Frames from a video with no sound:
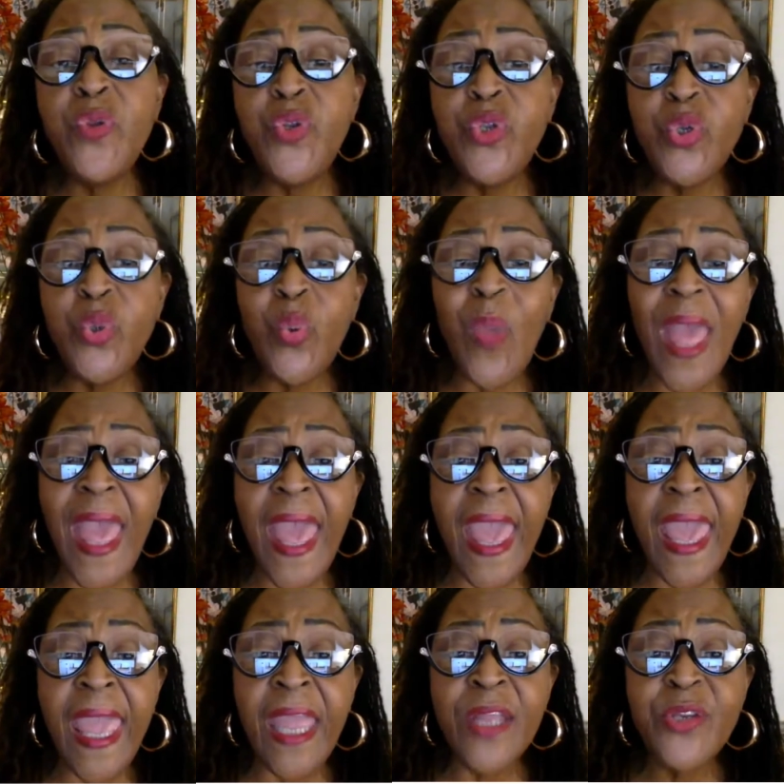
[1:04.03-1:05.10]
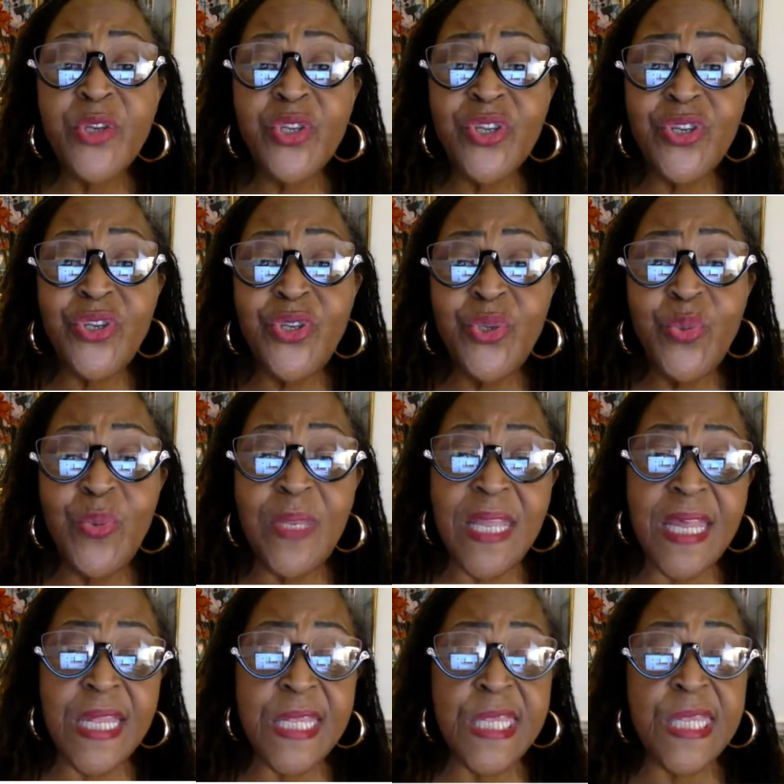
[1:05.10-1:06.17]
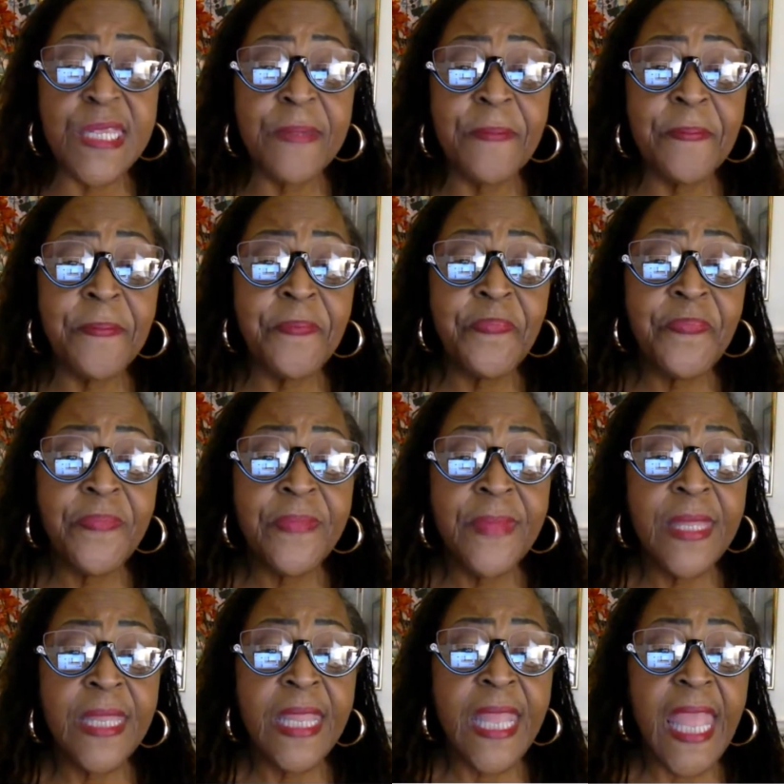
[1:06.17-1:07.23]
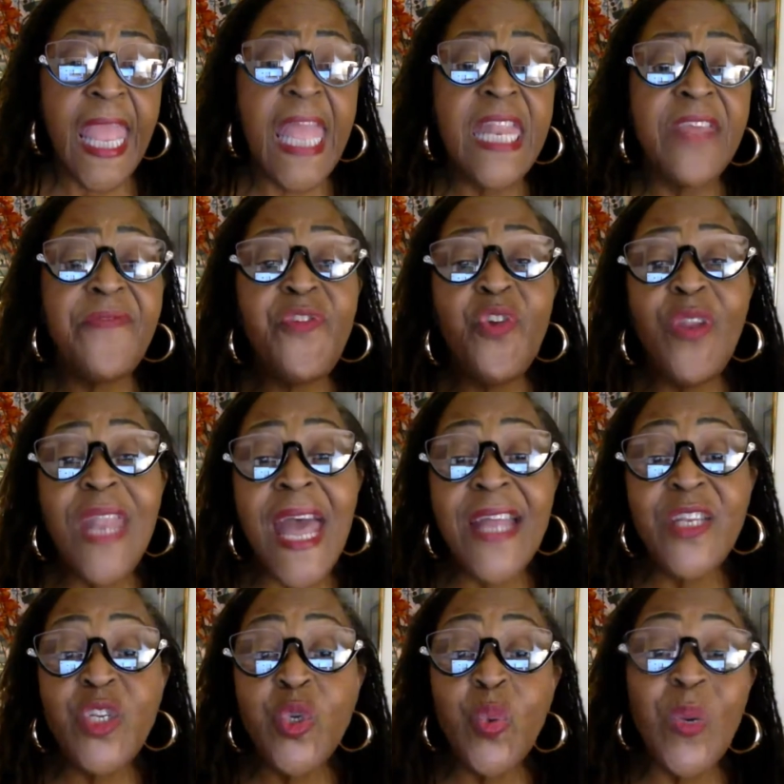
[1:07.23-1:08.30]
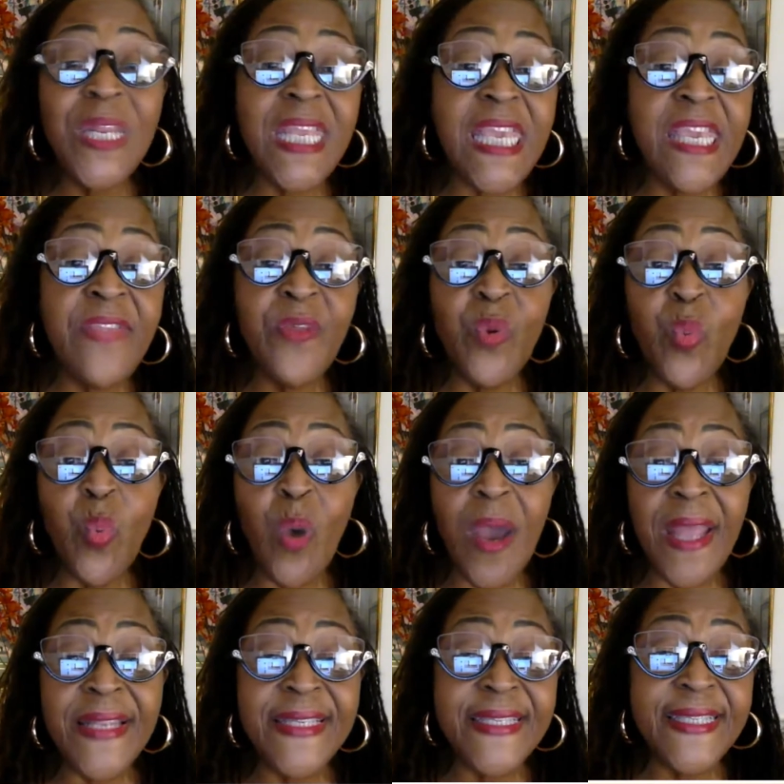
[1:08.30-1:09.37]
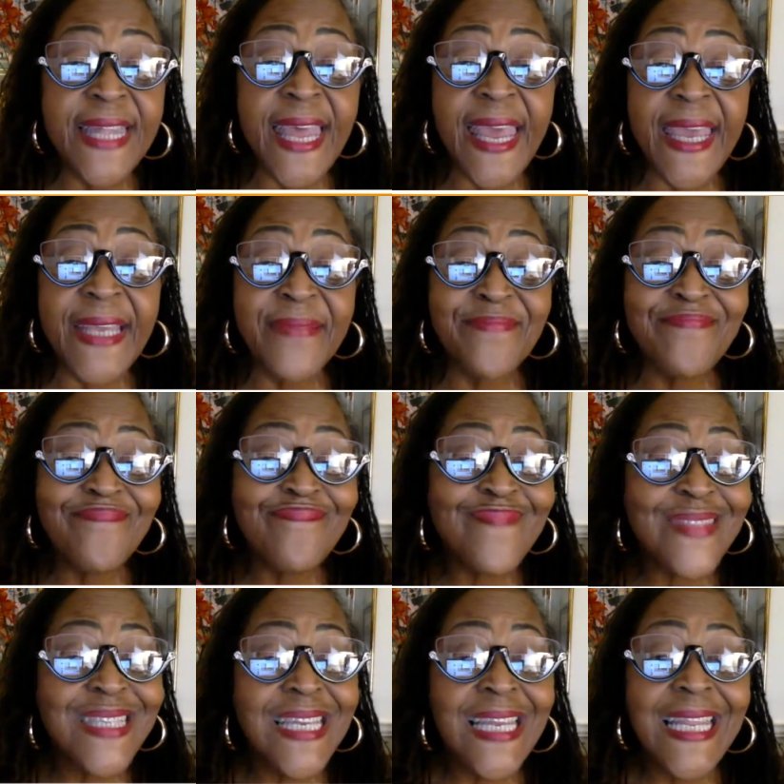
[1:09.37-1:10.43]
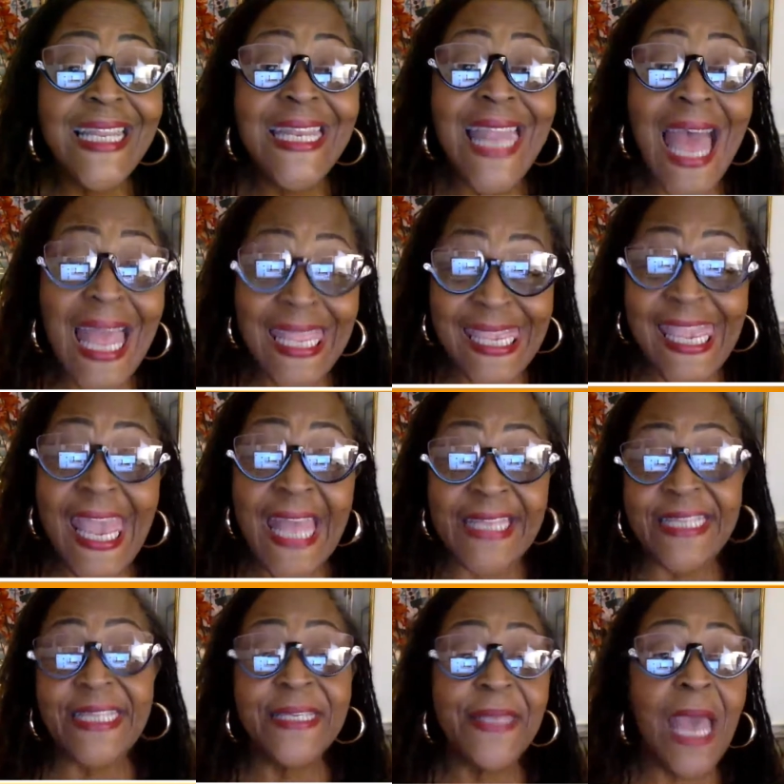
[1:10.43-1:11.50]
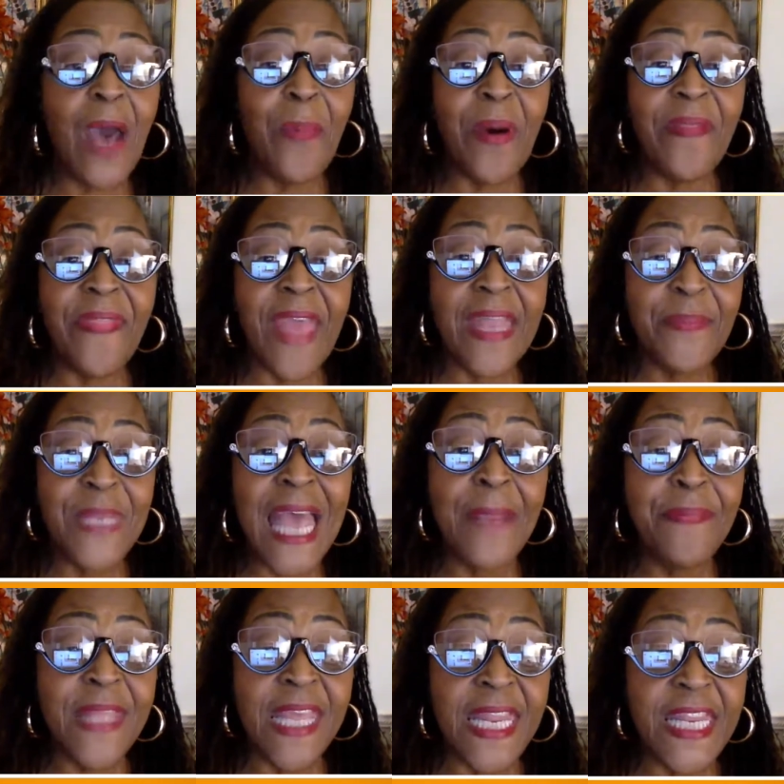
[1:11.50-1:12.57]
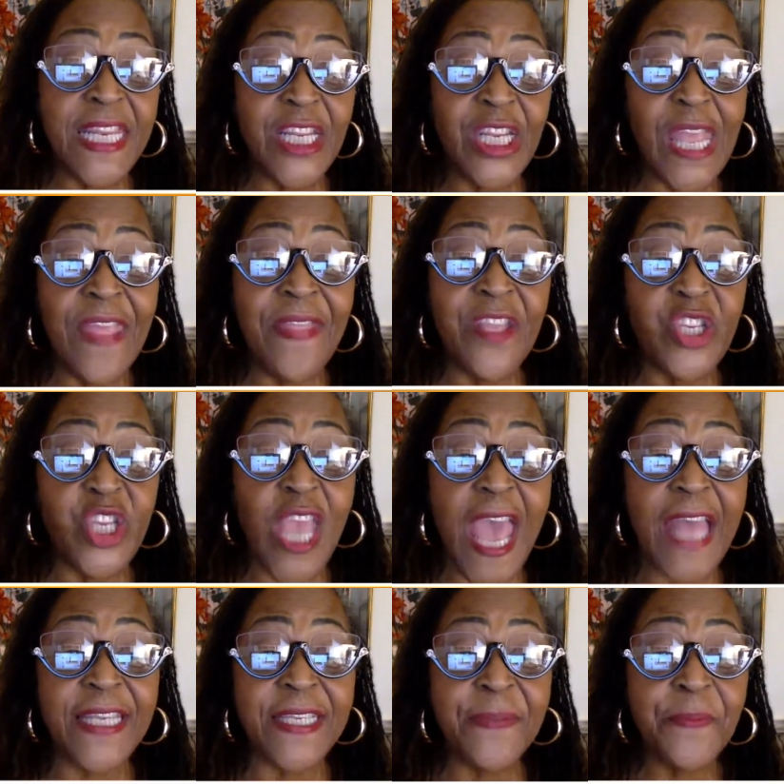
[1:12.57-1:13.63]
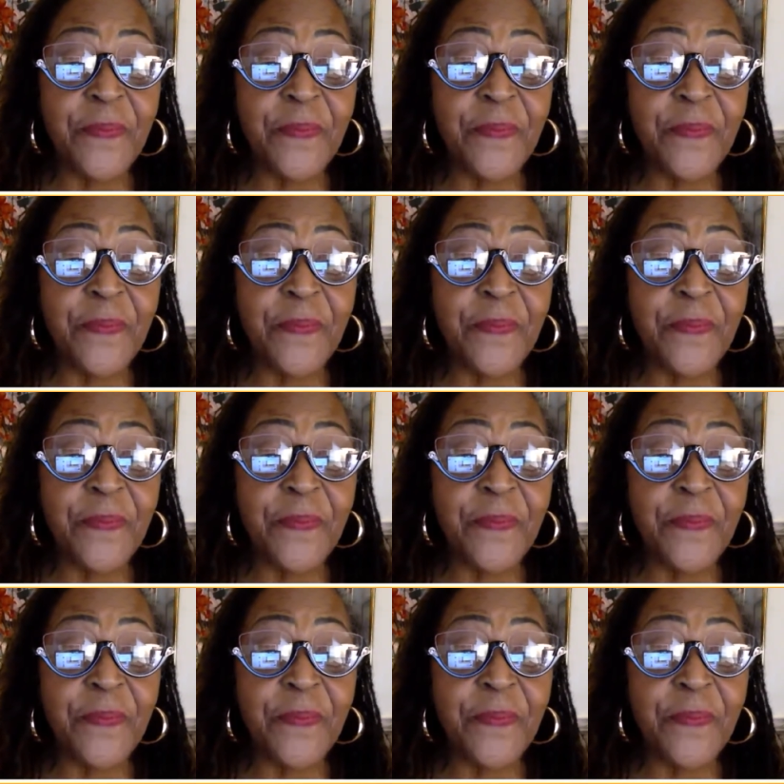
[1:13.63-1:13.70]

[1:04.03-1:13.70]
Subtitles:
do a to-do list. And if you're not doing either one, say, not yet. How about that? Type that in the chat.